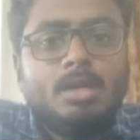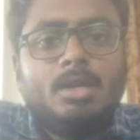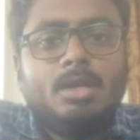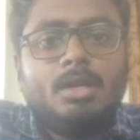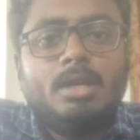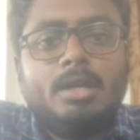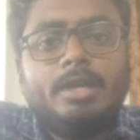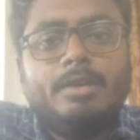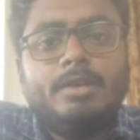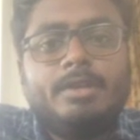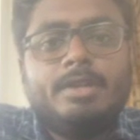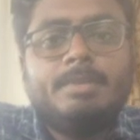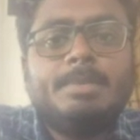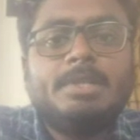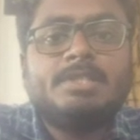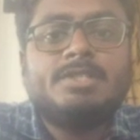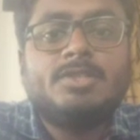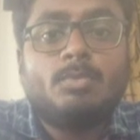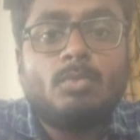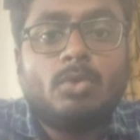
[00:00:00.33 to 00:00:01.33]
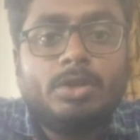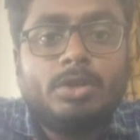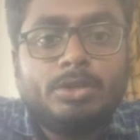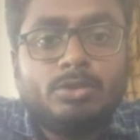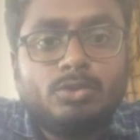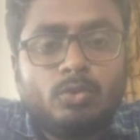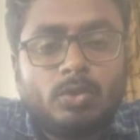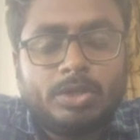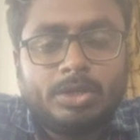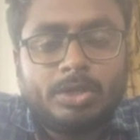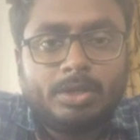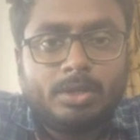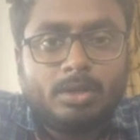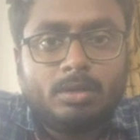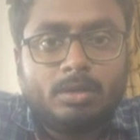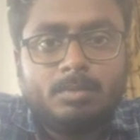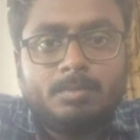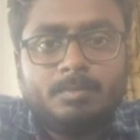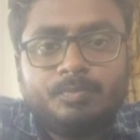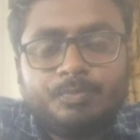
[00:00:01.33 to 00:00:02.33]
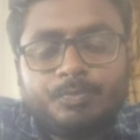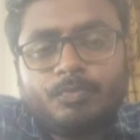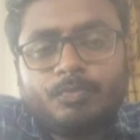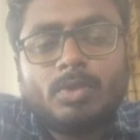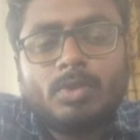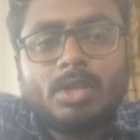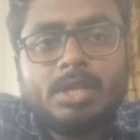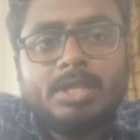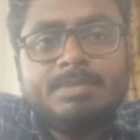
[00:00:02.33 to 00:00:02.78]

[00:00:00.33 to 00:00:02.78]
A very pleasant morning to one and all.